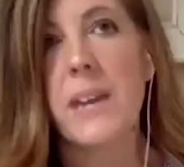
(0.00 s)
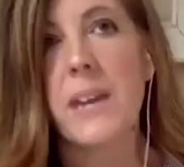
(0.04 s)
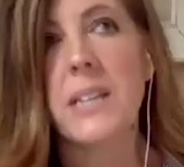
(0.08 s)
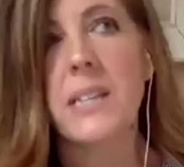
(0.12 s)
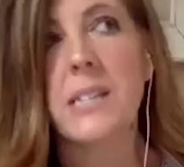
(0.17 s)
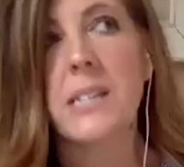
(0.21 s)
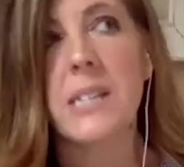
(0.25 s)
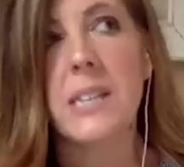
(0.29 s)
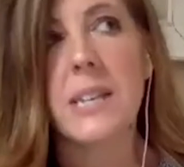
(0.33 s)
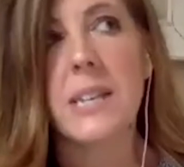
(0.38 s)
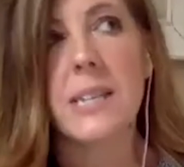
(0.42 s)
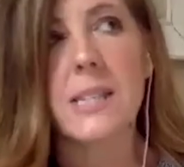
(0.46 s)

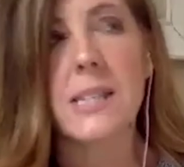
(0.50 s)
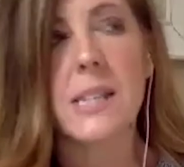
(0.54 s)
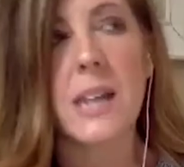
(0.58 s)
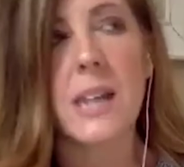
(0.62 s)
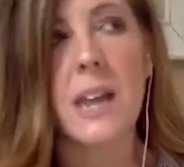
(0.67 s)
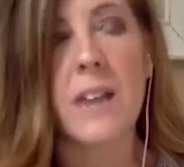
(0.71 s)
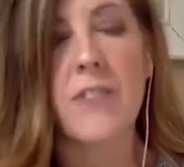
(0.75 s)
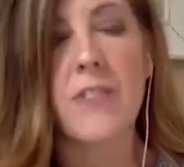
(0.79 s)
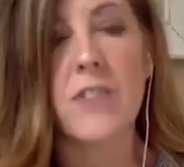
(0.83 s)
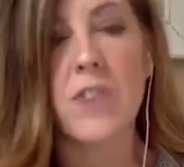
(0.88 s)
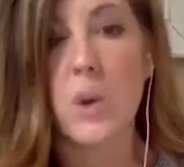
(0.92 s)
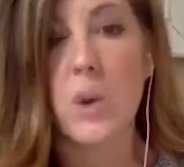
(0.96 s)
things that
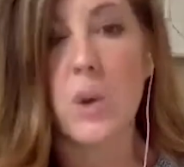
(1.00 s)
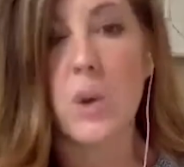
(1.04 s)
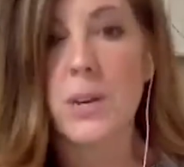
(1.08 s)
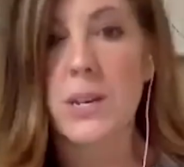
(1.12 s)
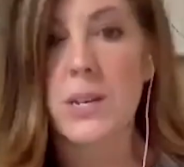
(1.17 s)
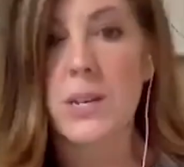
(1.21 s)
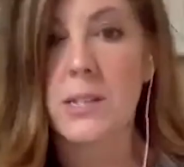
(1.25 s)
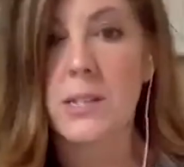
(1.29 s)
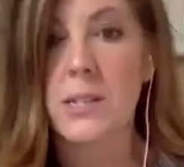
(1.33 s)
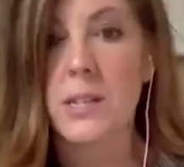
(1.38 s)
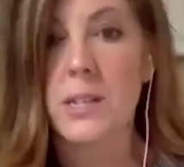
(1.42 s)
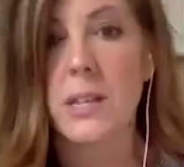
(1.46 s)
I've
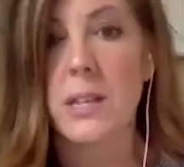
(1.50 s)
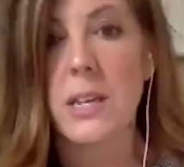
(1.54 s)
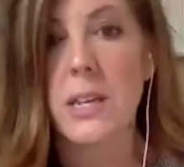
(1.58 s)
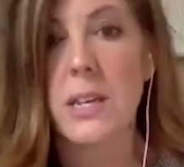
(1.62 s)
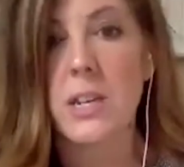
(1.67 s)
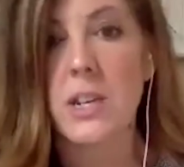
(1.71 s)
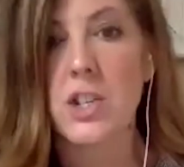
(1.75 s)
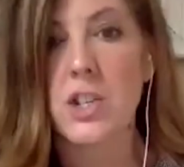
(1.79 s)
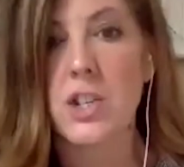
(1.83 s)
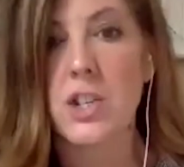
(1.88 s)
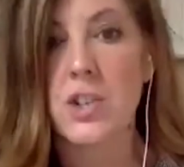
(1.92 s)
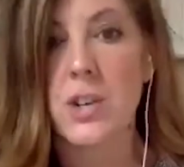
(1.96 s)
noticed in the
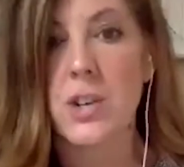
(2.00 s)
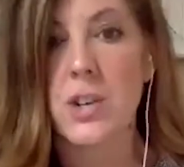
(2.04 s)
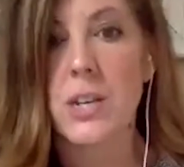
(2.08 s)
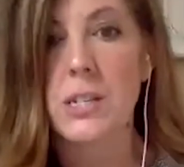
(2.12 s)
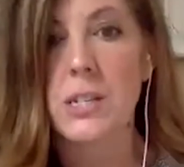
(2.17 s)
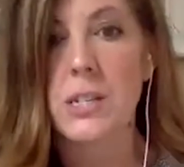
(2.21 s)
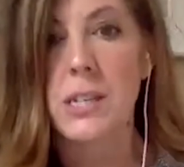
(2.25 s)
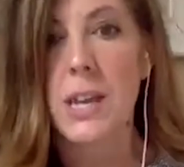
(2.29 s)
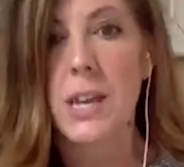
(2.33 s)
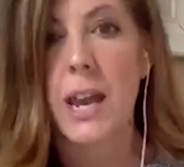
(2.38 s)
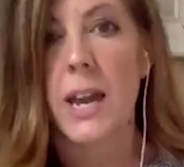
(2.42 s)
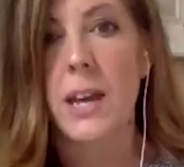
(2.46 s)
industry
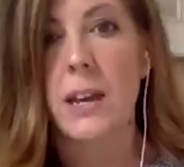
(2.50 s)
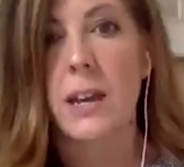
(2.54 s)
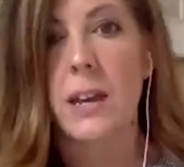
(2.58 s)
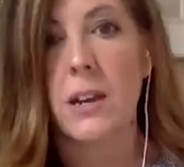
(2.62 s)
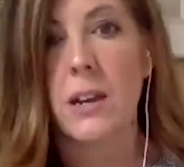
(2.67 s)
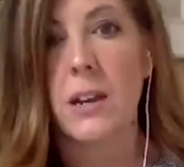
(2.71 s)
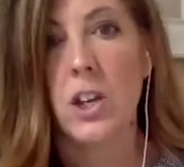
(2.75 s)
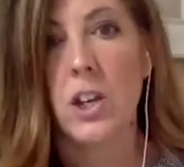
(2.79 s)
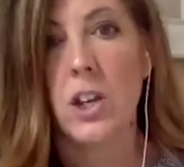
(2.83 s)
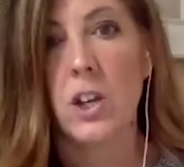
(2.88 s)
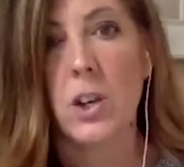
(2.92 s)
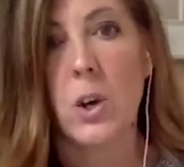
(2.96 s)
is that,
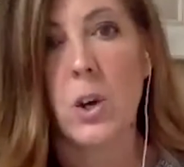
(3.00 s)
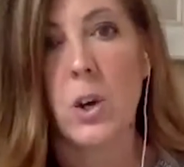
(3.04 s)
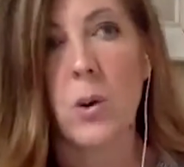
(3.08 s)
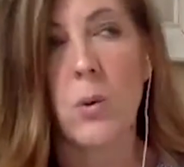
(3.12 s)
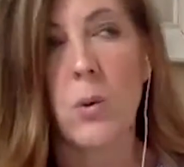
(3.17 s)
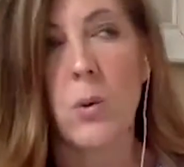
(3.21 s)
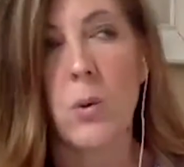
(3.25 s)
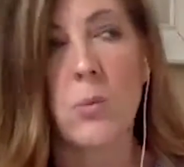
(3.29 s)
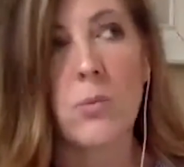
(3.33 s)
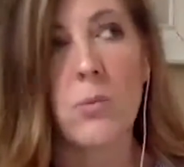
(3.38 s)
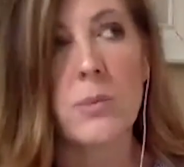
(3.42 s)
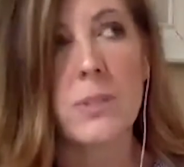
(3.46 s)

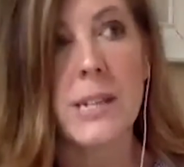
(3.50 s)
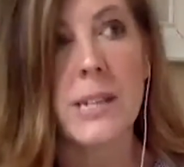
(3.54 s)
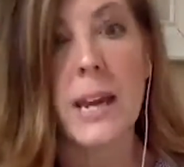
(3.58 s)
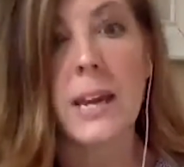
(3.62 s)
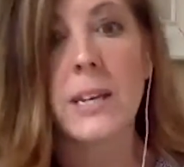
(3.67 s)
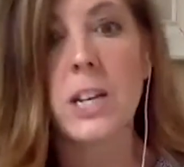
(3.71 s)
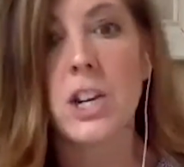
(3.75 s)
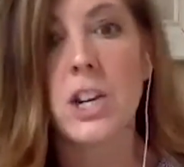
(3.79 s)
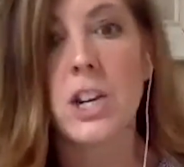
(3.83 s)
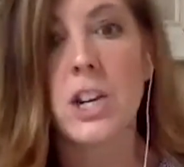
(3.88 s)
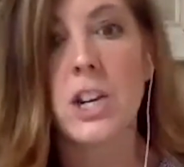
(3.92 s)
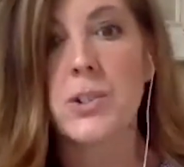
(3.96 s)
10
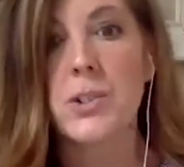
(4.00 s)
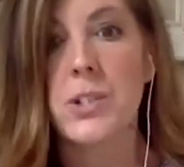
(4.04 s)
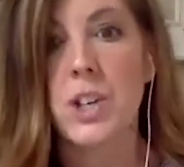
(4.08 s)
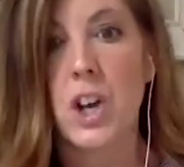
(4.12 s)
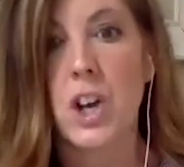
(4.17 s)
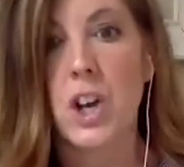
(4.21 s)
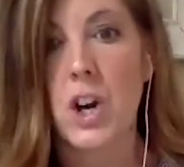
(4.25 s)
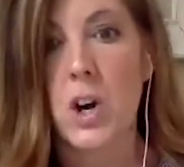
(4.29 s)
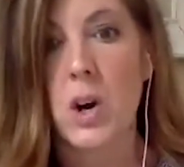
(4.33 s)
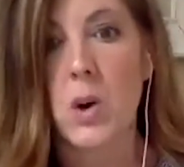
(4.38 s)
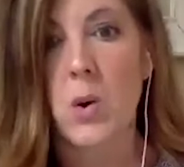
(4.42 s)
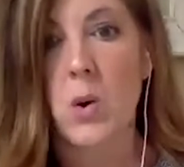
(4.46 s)
years
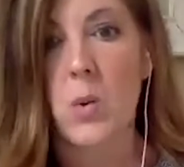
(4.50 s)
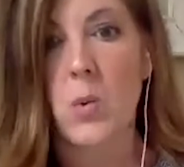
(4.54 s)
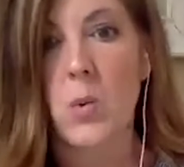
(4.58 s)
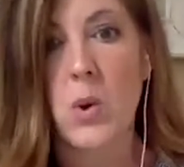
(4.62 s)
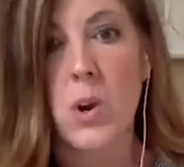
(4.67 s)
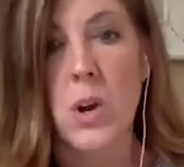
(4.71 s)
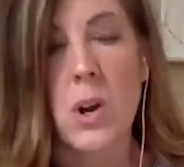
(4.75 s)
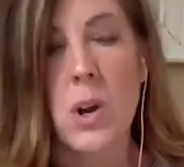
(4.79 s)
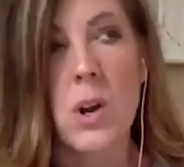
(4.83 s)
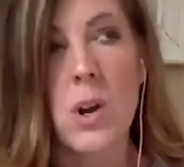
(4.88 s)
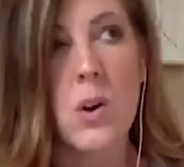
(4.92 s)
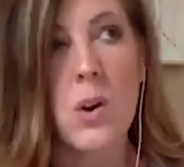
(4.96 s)
ago,
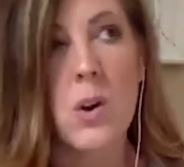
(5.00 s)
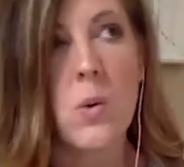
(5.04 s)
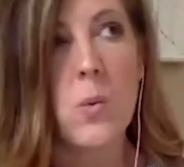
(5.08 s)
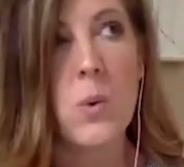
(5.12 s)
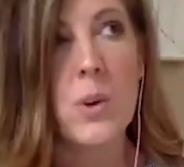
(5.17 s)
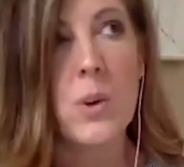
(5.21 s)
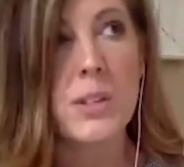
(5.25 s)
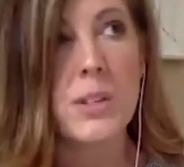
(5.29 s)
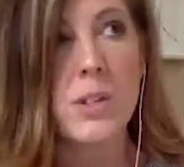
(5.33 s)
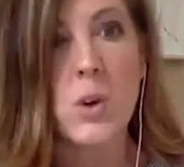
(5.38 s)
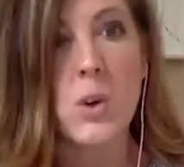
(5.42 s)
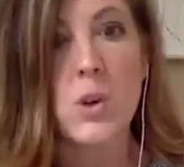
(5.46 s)

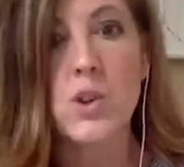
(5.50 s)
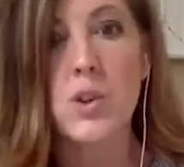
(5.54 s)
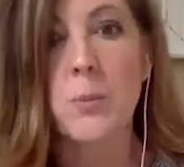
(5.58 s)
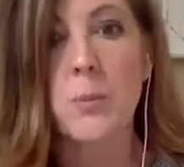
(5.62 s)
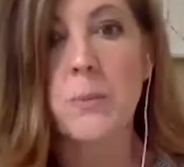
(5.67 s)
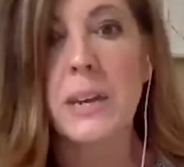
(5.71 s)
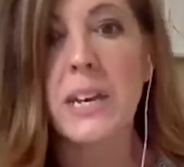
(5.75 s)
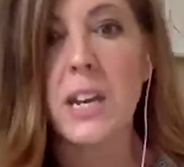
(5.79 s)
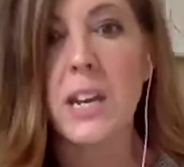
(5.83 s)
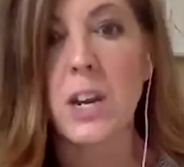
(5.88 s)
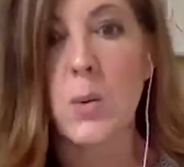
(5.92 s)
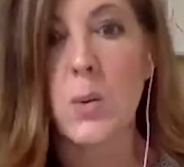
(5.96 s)
when social
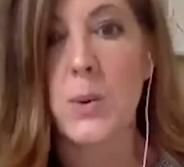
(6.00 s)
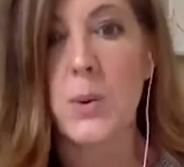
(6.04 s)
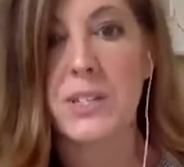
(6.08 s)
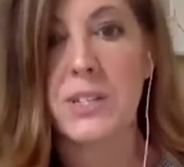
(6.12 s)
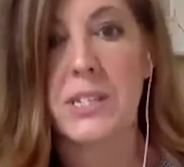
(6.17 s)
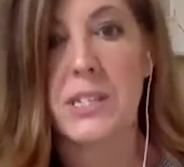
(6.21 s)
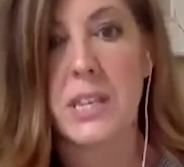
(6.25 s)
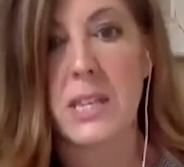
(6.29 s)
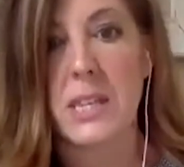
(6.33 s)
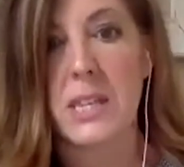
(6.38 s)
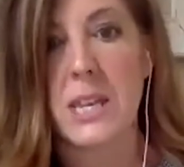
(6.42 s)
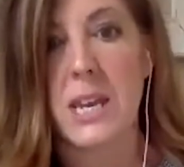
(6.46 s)
media was
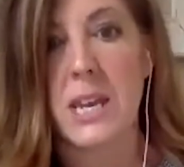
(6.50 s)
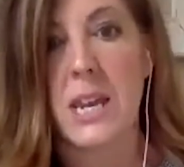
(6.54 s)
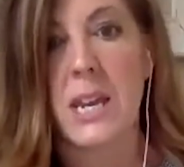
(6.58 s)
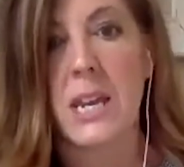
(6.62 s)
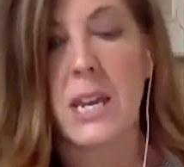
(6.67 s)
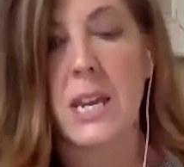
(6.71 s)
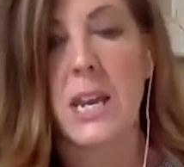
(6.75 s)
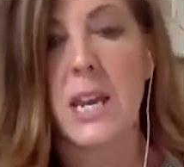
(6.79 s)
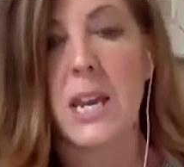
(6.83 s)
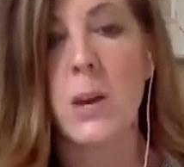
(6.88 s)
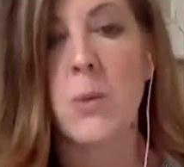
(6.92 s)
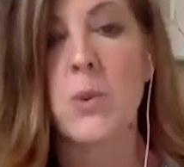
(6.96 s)
the
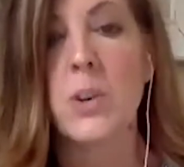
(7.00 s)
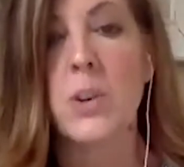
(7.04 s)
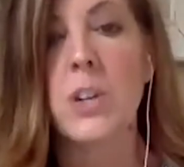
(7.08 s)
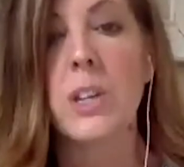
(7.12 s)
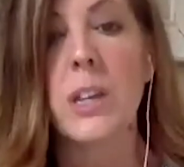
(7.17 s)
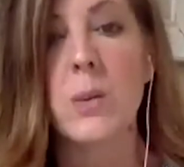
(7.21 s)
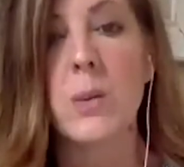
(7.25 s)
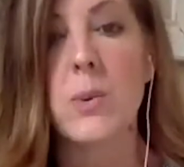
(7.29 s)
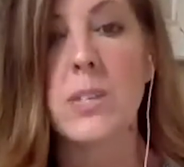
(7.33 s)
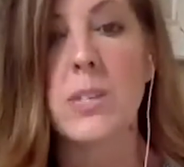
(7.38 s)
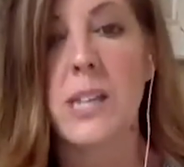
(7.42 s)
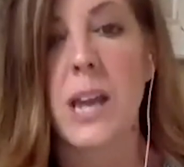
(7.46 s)
thing, it
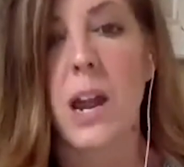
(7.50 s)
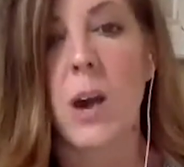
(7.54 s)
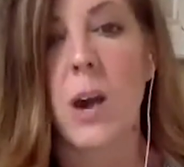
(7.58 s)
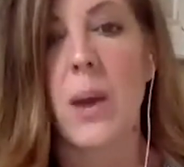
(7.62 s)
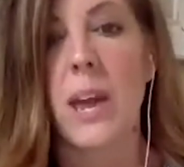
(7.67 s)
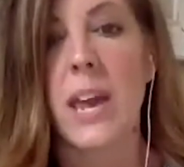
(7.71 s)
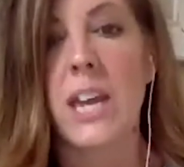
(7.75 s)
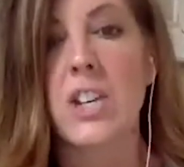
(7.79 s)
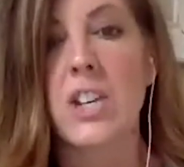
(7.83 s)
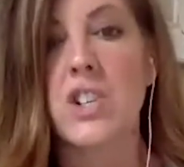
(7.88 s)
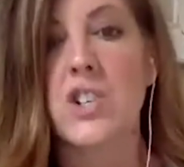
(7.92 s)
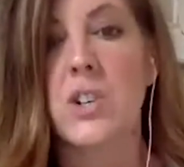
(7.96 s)
really was how
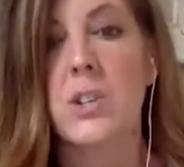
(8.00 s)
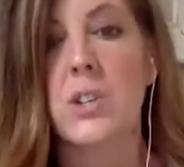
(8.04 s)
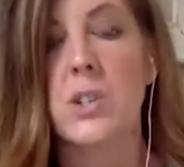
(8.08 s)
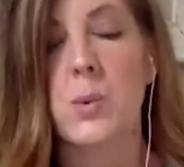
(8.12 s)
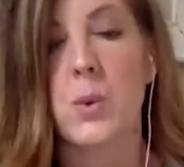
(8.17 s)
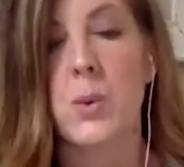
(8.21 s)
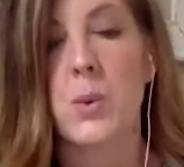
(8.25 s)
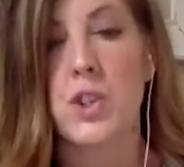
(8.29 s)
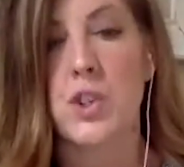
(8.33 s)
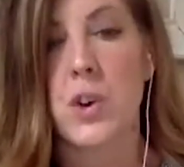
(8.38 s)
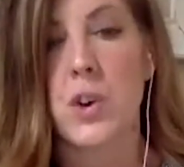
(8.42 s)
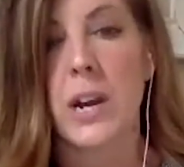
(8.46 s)
agents
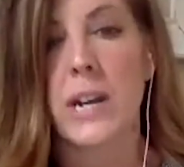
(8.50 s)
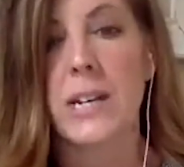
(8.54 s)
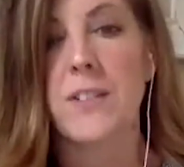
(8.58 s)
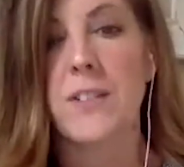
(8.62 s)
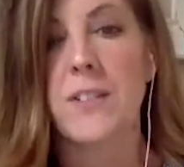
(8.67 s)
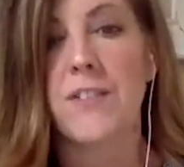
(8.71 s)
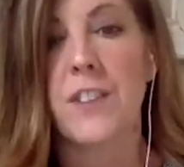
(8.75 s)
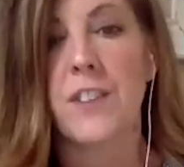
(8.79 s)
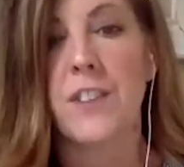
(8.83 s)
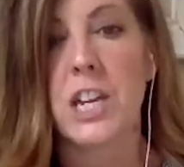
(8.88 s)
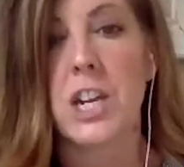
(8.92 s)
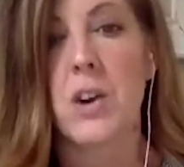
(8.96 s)
were trying to
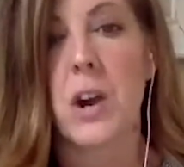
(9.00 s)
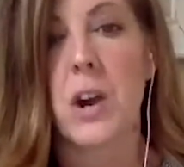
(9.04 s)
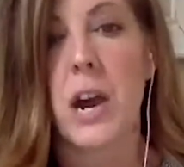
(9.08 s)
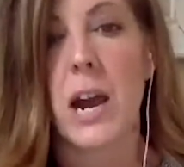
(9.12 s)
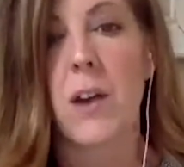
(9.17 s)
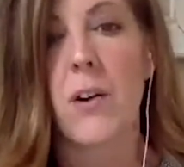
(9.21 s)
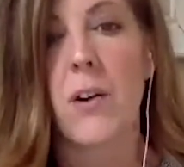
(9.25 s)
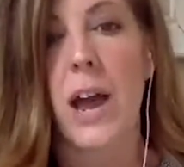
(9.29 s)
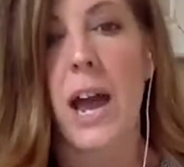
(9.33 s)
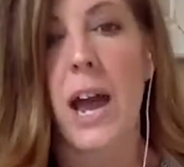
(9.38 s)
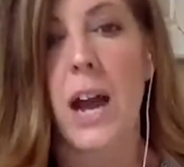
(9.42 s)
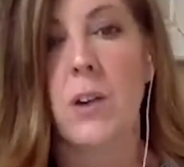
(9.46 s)
figure
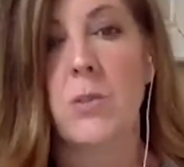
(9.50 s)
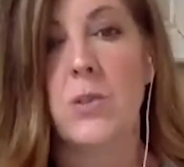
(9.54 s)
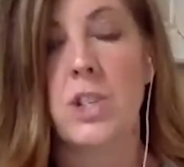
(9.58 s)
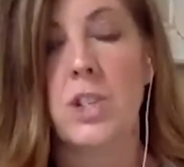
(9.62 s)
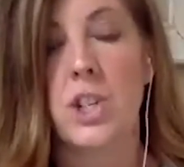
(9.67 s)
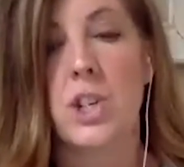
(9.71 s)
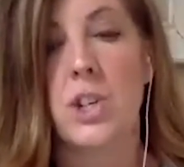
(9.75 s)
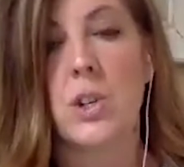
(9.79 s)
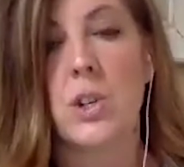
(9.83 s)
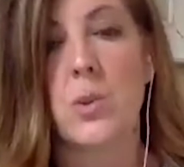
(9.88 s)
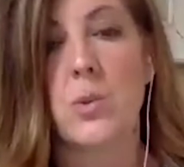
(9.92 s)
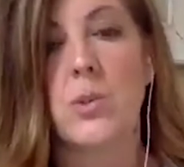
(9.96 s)
out how to
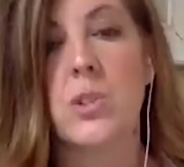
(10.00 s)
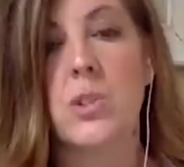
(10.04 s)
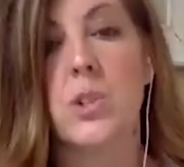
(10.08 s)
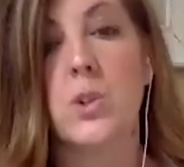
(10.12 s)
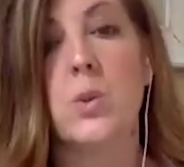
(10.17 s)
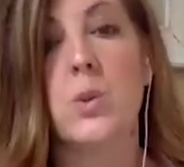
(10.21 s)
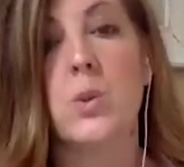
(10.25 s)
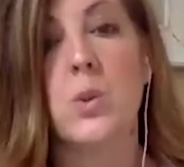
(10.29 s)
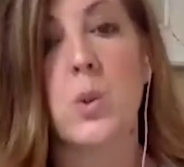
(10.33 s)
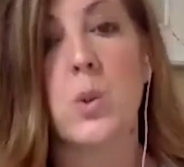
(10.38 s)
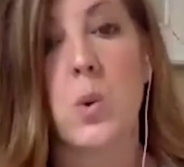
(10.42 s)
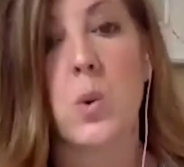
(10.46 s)
use
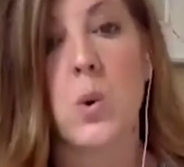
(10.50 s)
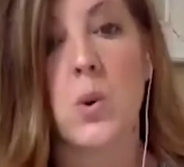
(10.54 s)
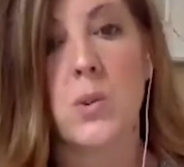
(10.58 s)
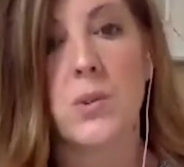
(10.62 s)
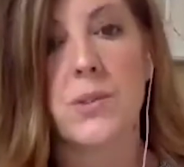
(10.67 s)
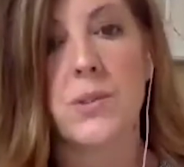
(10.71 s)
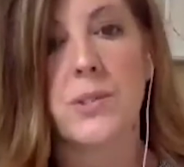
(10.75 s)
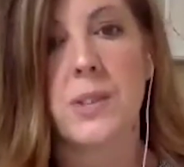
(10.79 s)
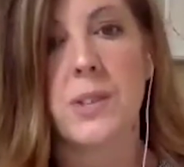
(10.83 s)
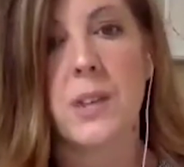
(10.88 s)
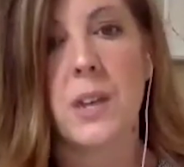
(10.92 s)
new tools.